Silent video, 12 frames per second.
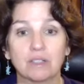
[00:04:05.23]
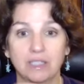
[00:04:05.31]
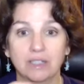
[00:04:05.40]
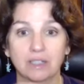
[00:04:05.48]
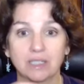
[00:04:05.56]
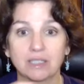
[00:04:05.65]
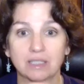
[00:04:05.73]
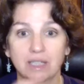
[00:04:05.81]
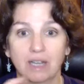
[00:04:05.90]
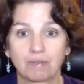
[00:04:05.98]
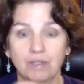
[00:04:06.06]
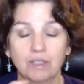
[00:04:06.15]
clearing
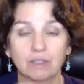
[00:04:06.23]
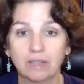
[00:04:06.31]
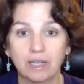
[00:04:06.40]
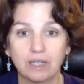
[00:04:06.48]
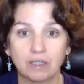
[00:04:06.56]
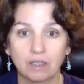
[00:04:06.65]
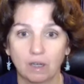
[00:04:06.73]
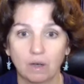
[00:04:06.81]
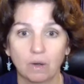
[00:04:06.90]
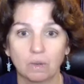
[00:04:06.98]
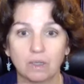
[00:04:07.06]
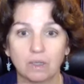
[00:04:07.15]
stuff and you're letting
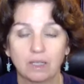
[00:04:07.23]
go